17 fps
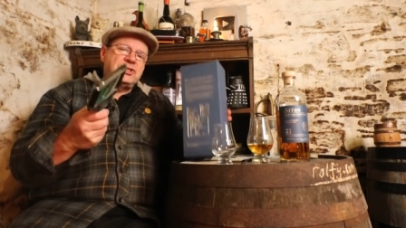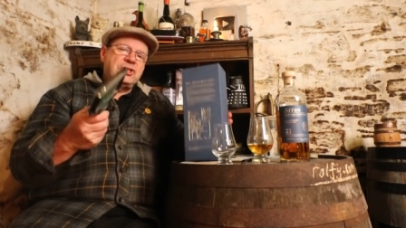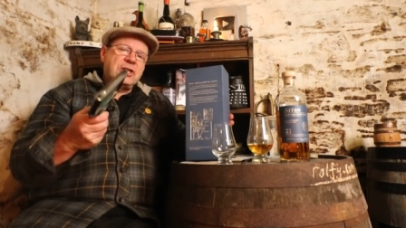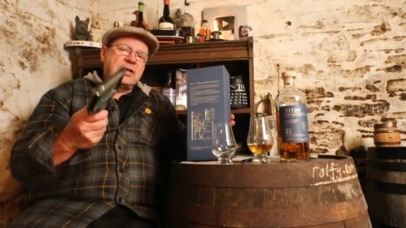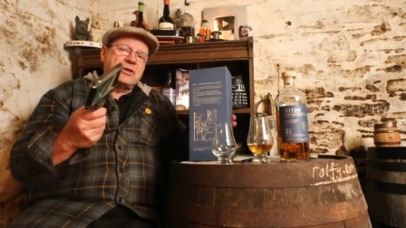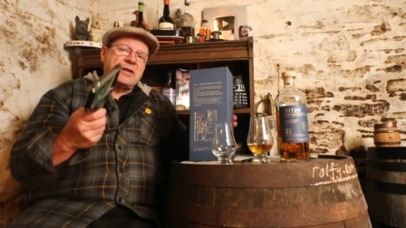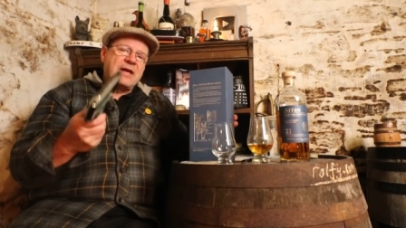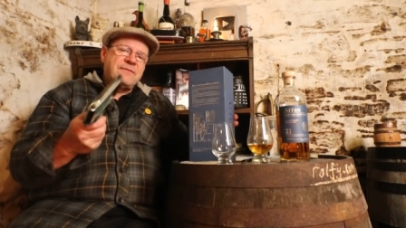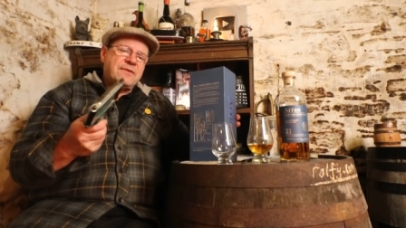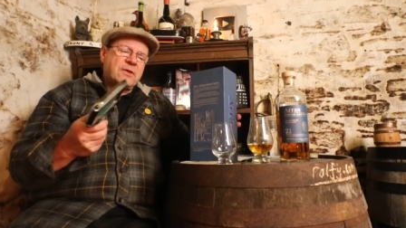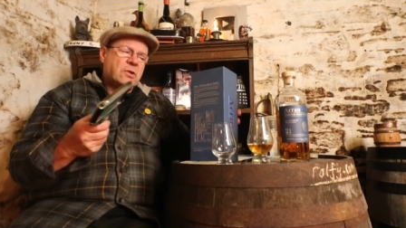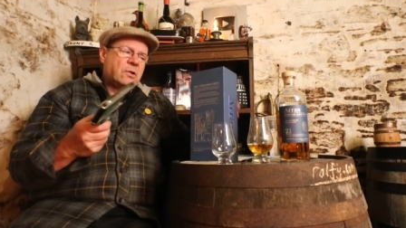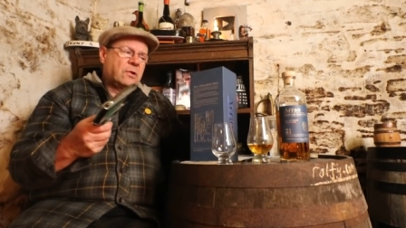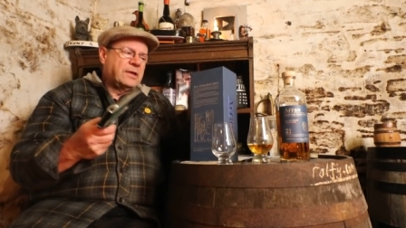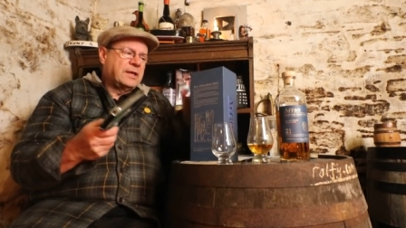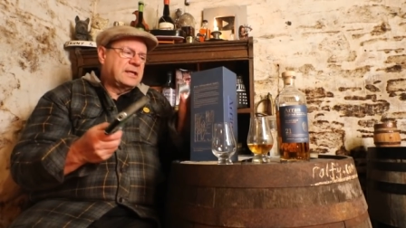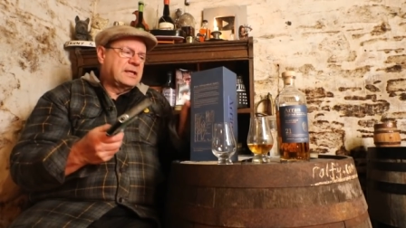
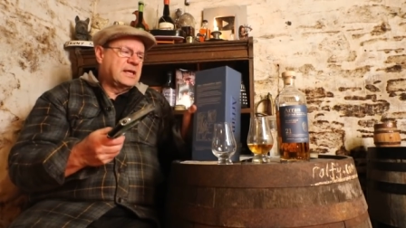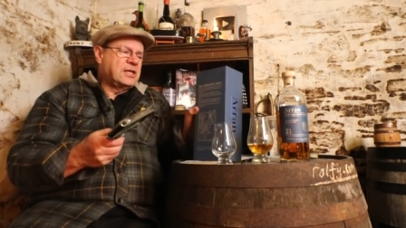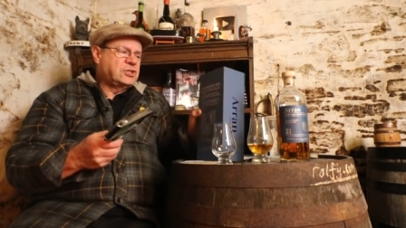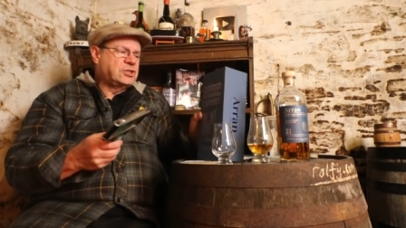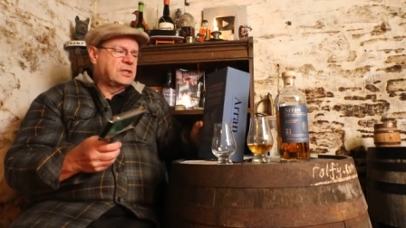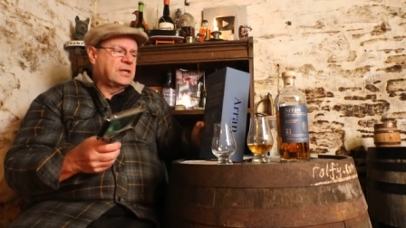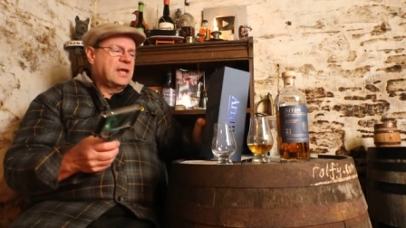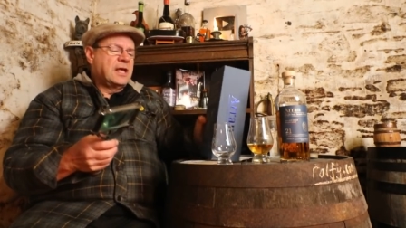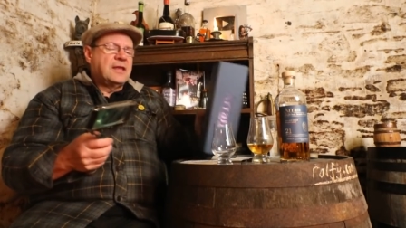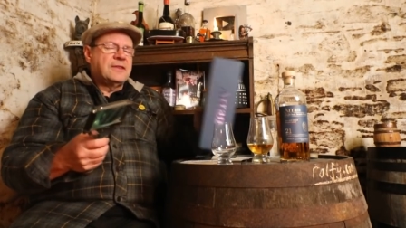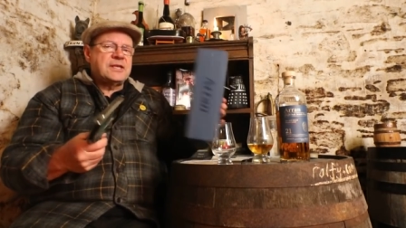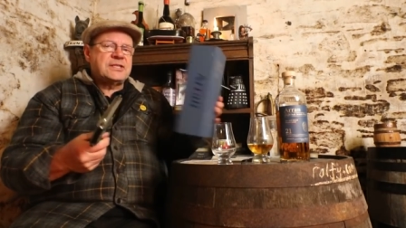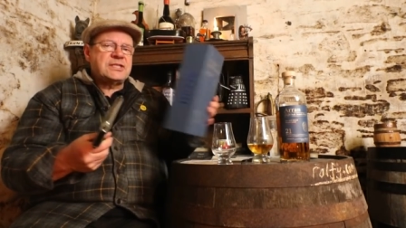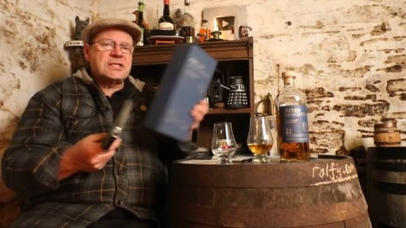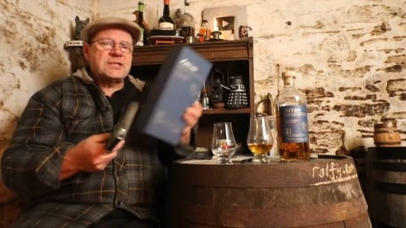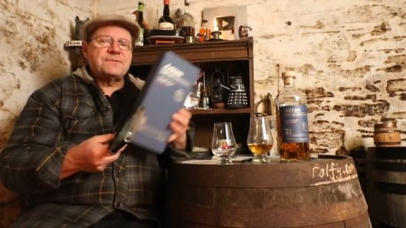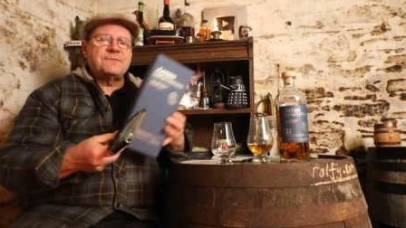geographical location.
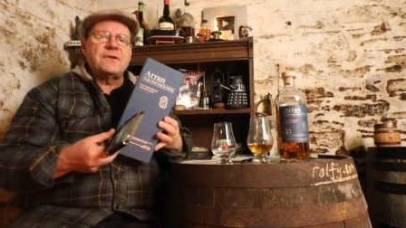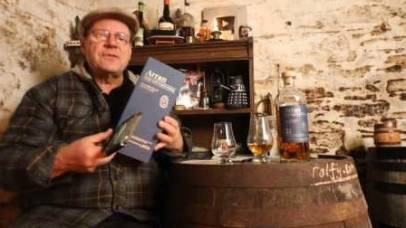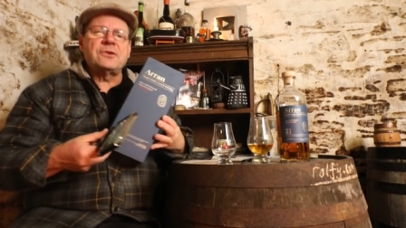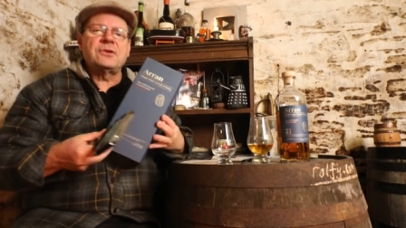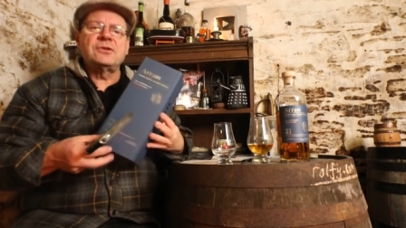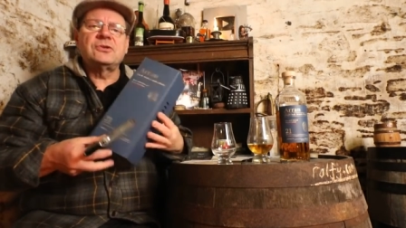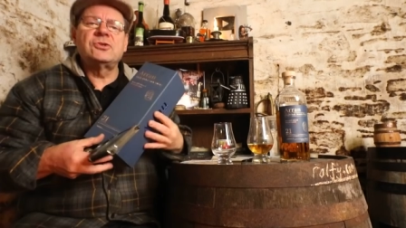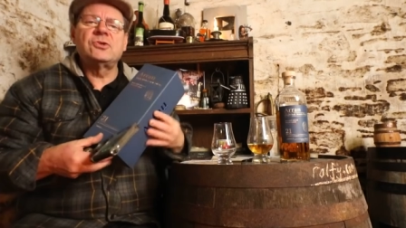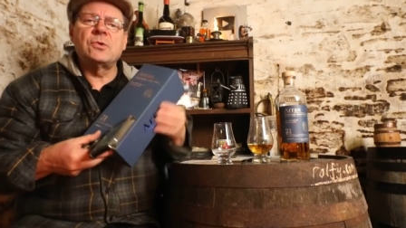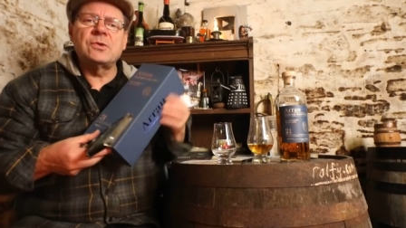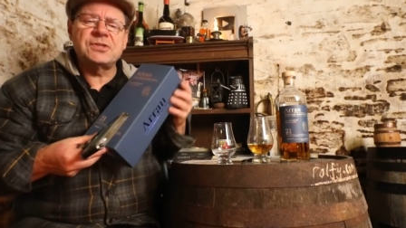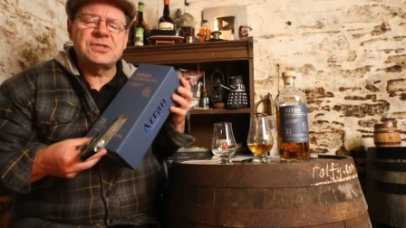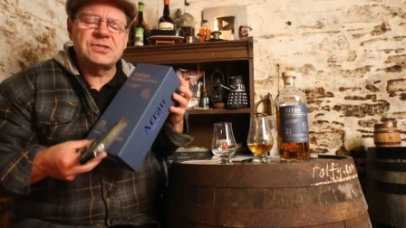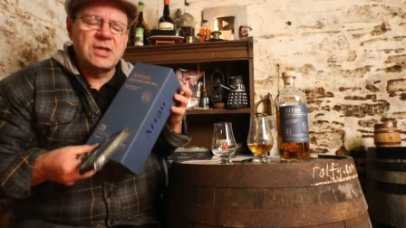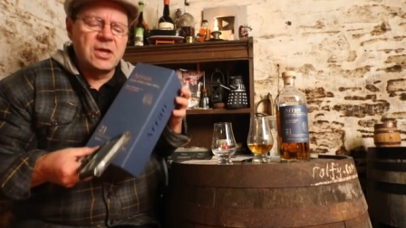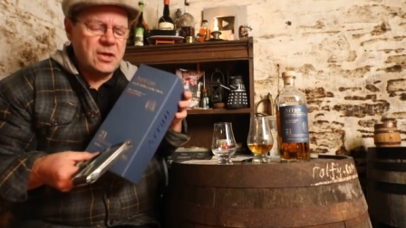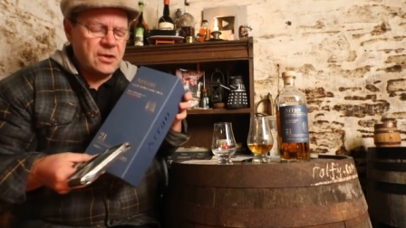This is further
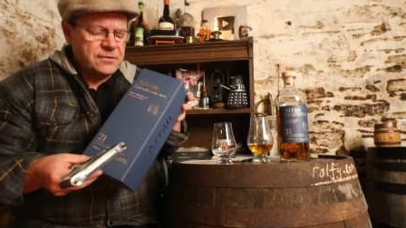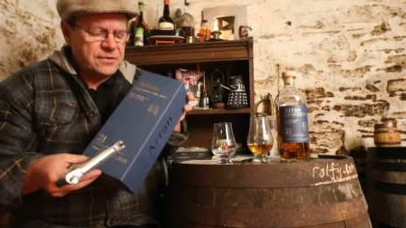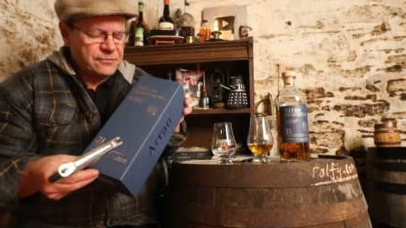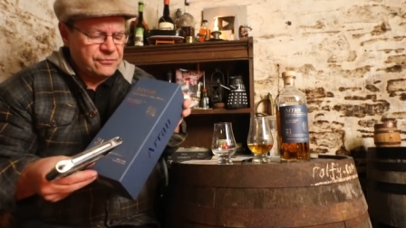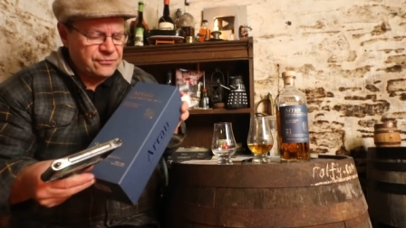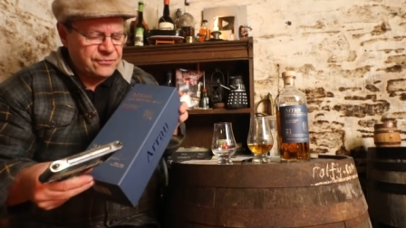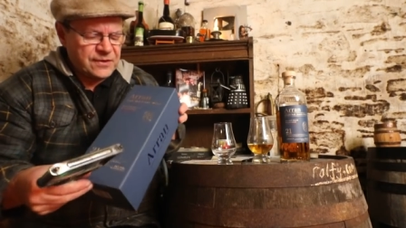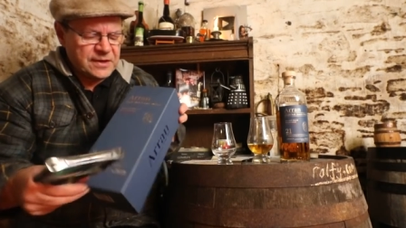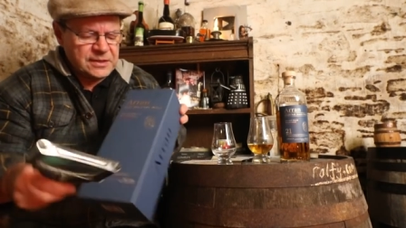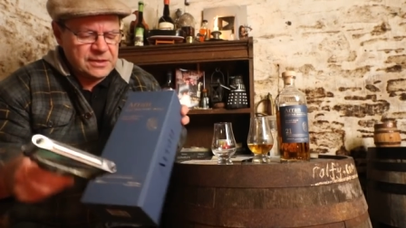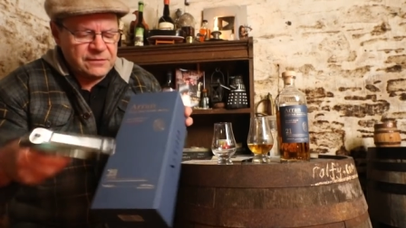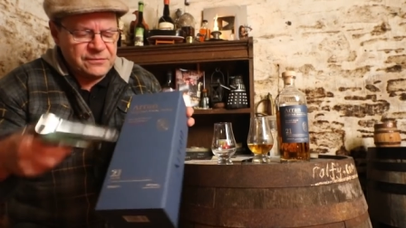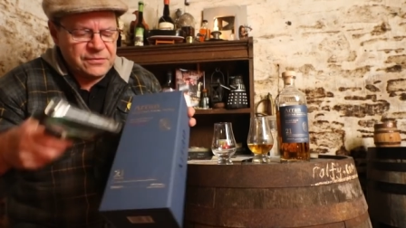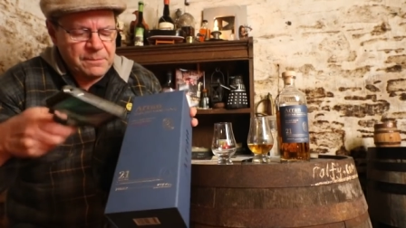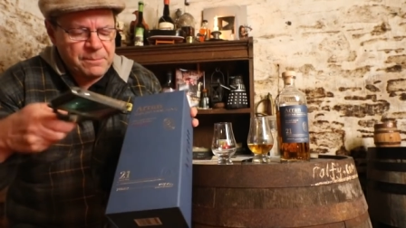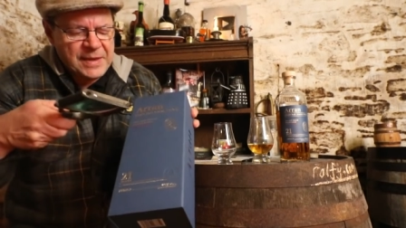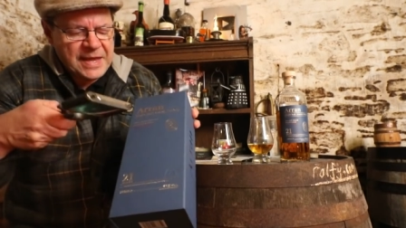endorsed on the front
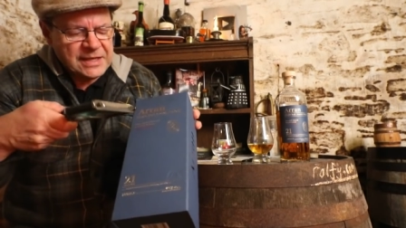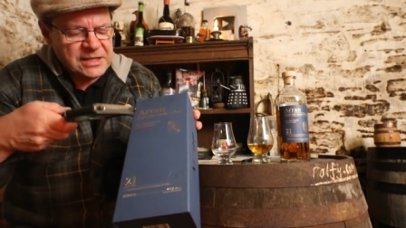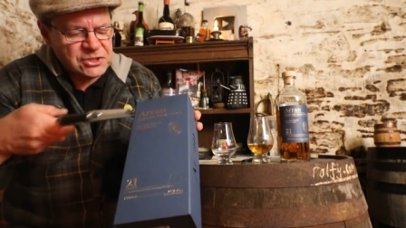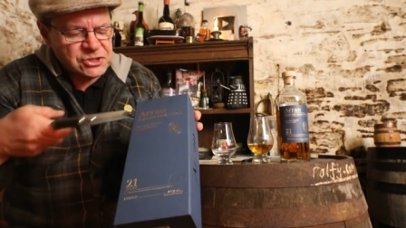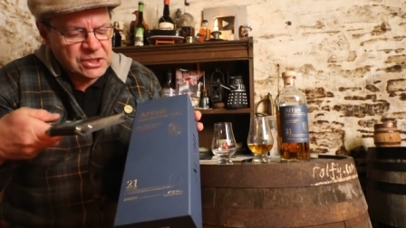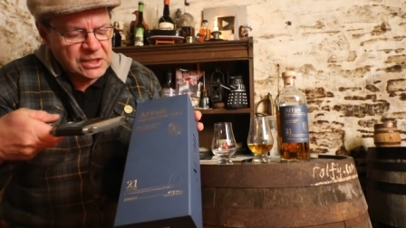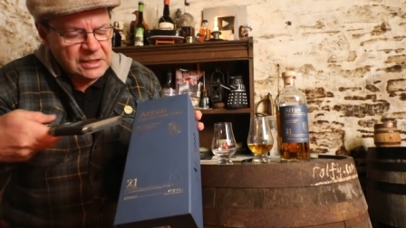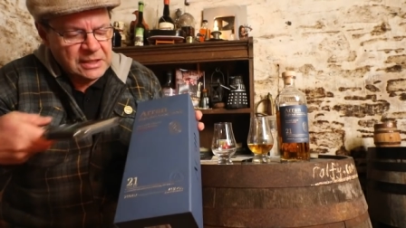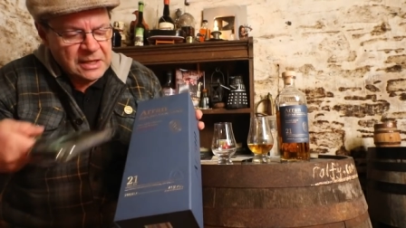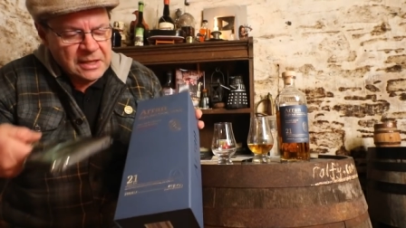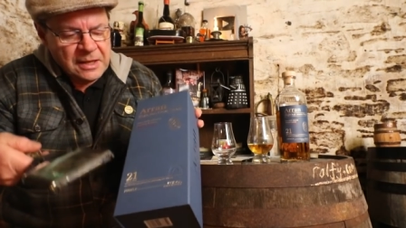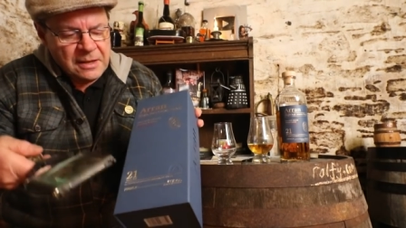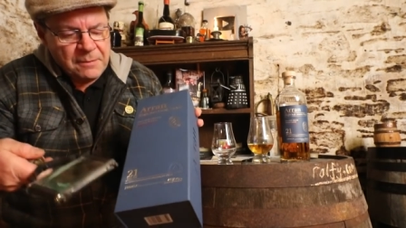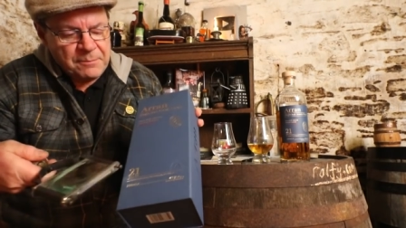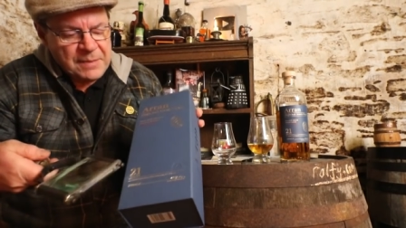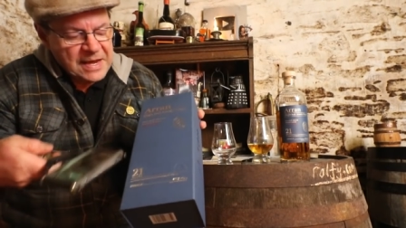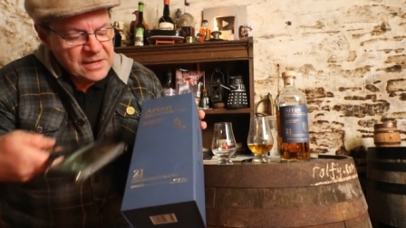of the packaging
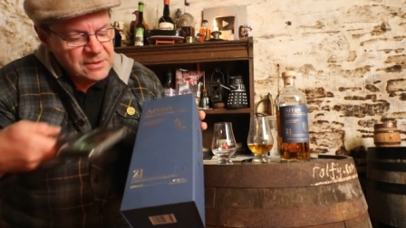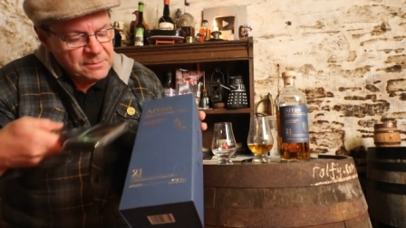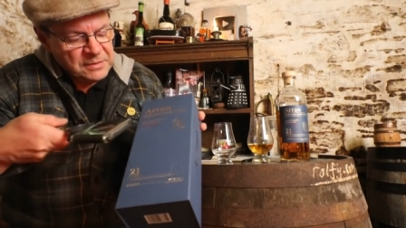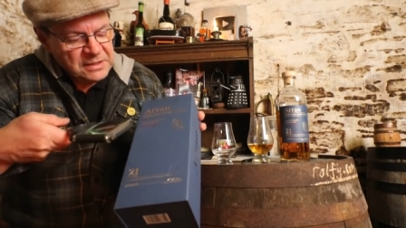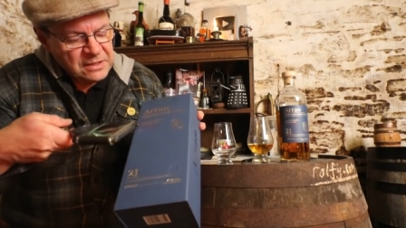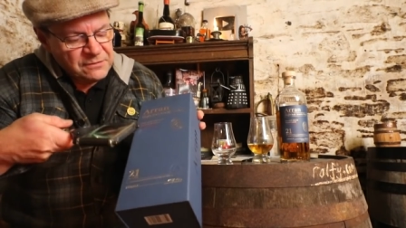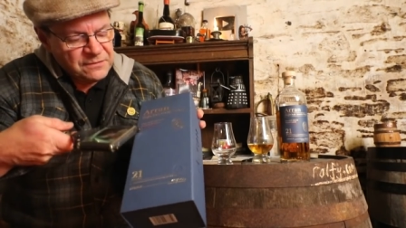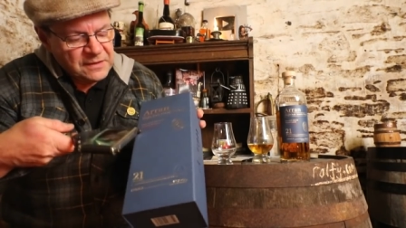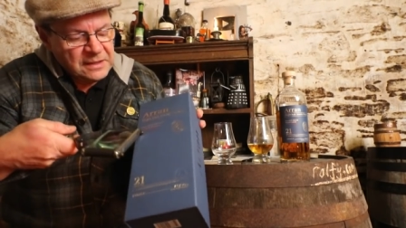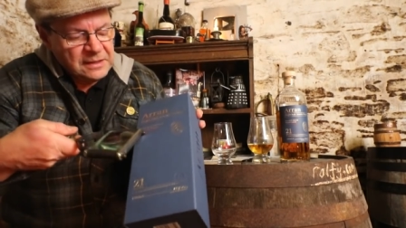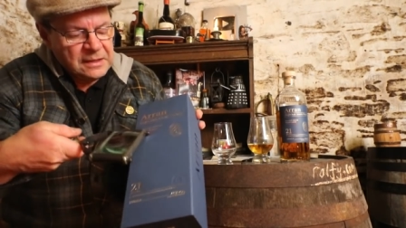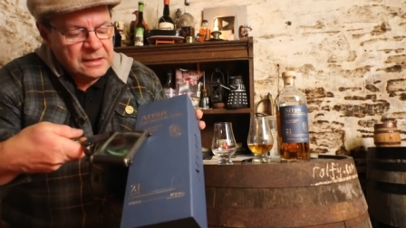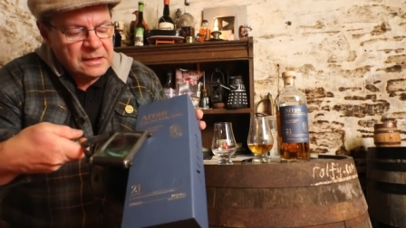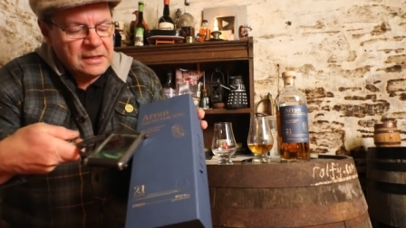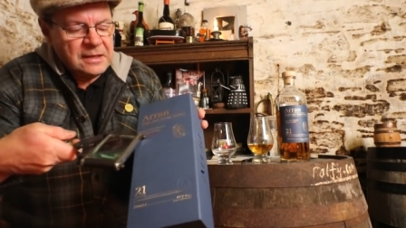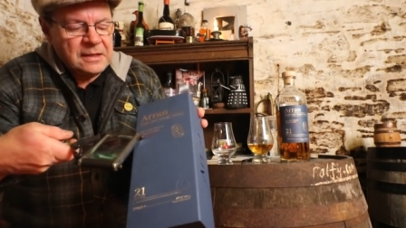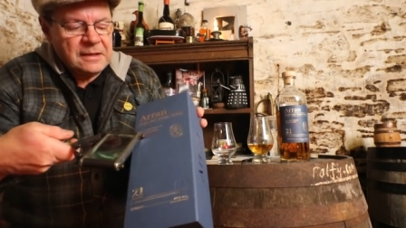by them giving